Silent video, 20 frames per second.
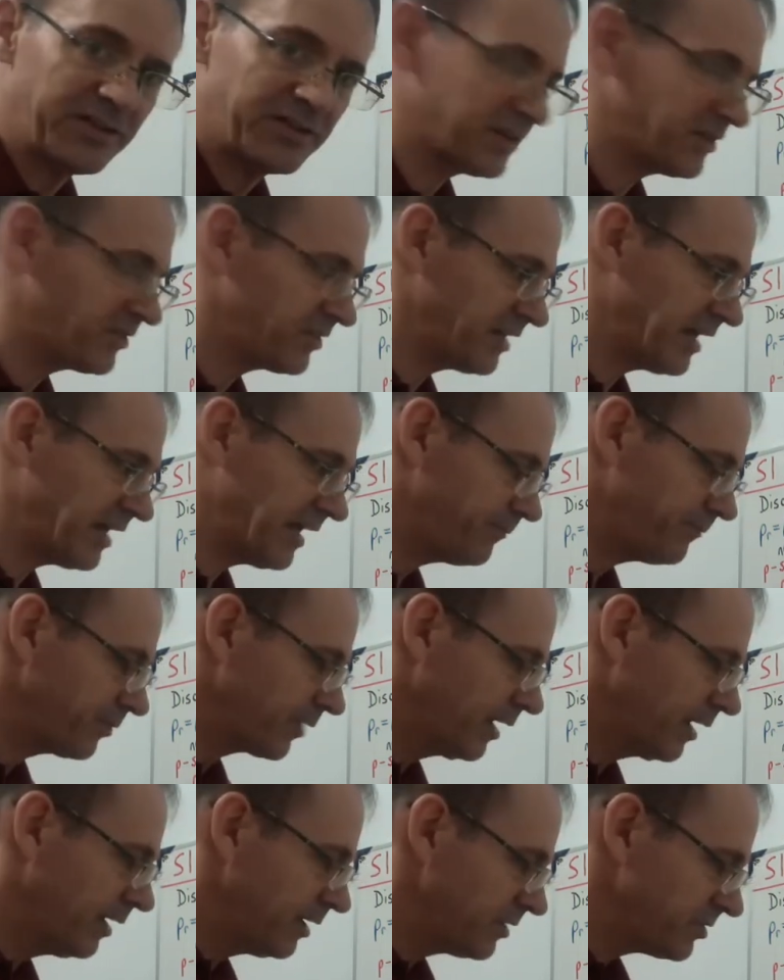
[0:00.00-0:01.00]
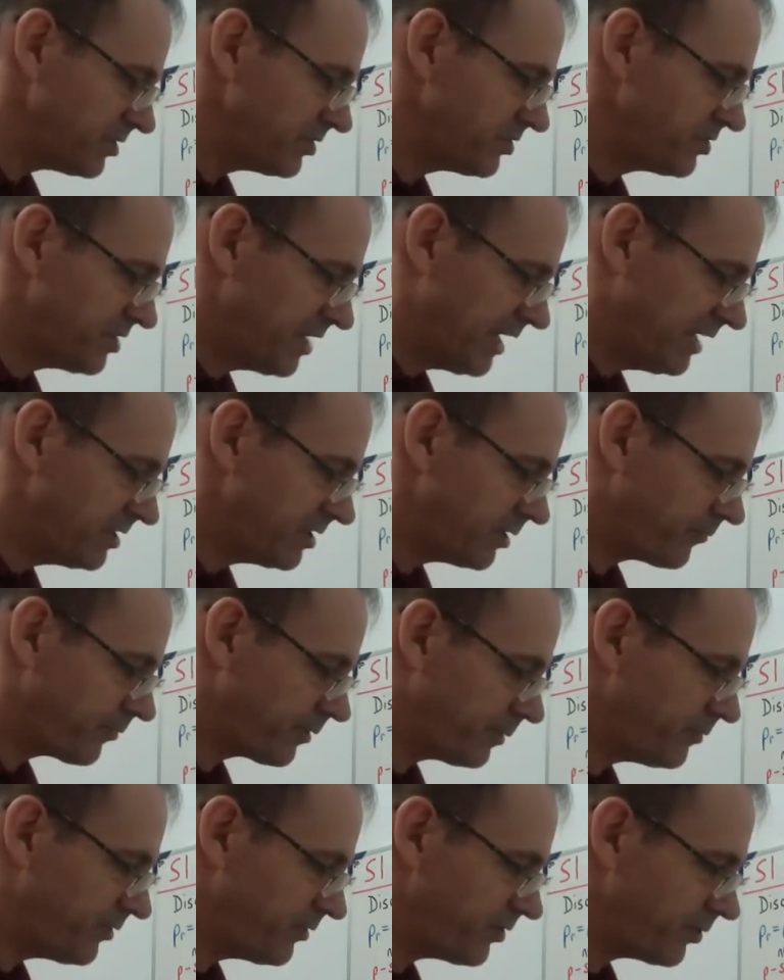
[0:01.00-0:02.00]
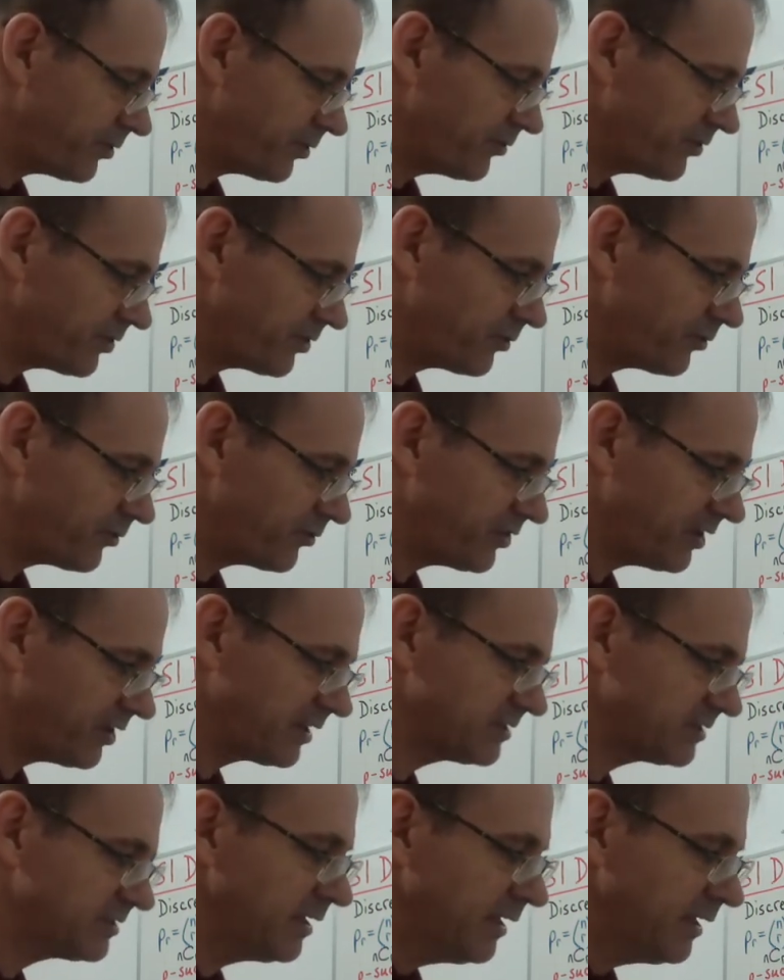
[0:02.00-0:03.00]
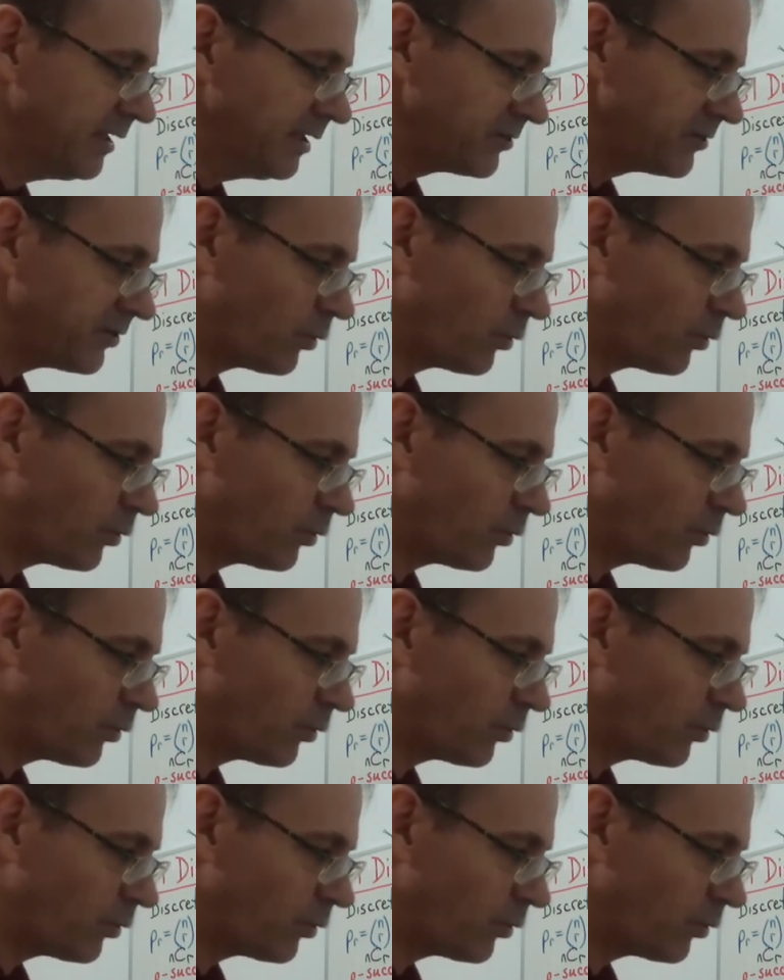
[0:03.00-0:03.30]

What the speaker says: the same. Just change it from 006 to